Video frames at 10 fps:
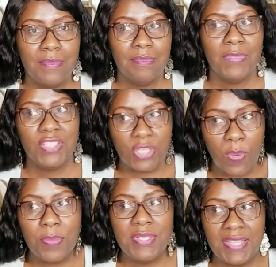So
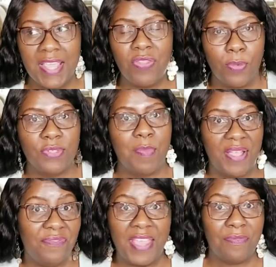I would say those are
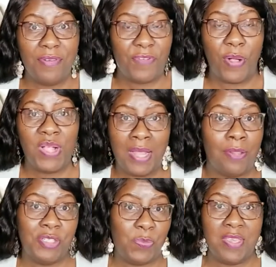my favorite fall
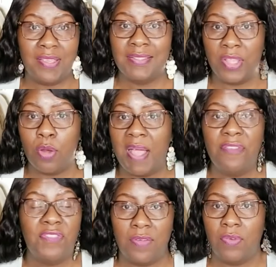colors because they're my
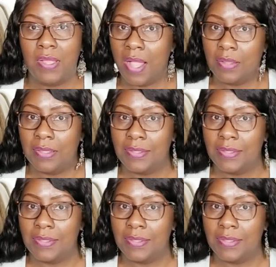favorite colors.